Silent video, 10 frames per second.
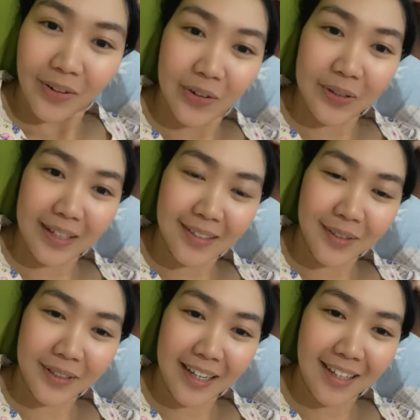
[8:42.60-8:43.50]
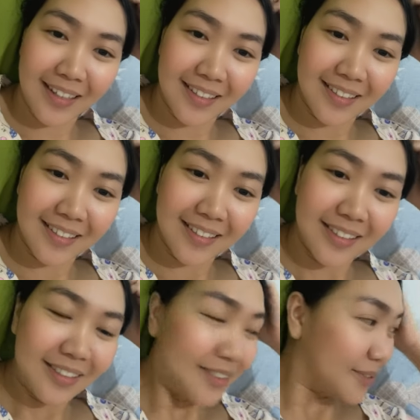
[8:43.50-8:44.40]
Okay, so yeah.
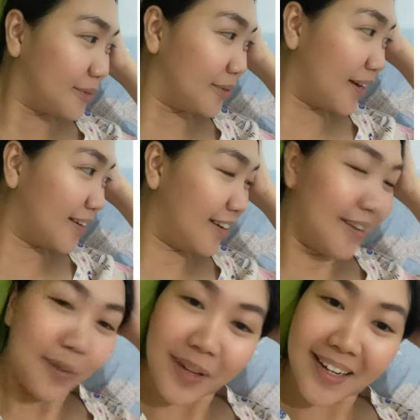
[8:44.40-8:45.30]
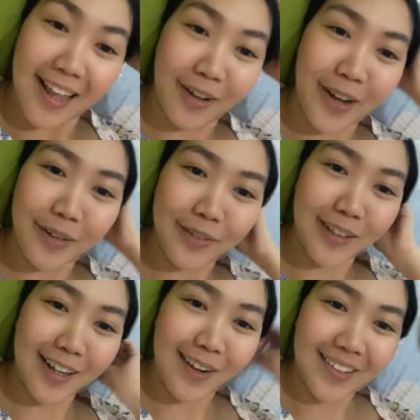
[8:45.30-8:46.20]
Where are we now? I
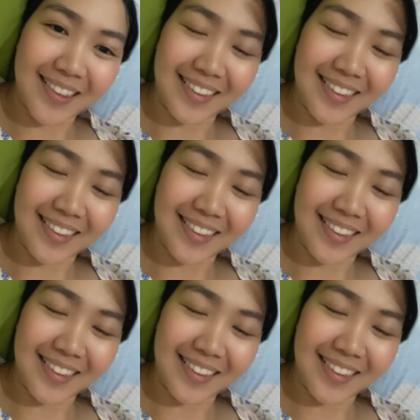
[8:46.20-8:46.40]
forgot.